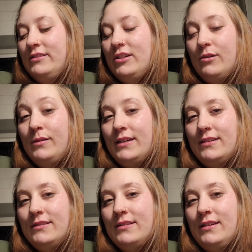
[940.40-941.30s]

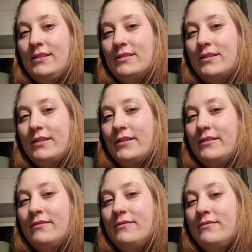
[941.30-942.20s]
Toby is
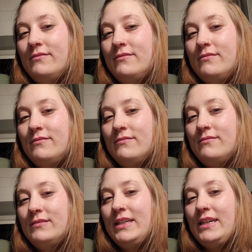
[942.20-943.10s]
our
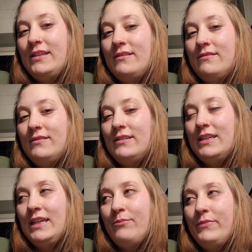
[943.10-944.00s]
kitten,
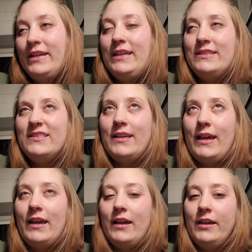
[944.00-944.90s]
but he's
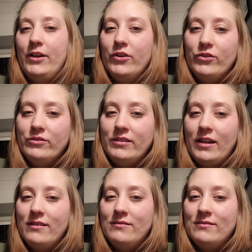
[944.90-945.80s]
like a year old
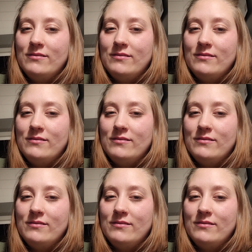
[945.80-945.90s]
now.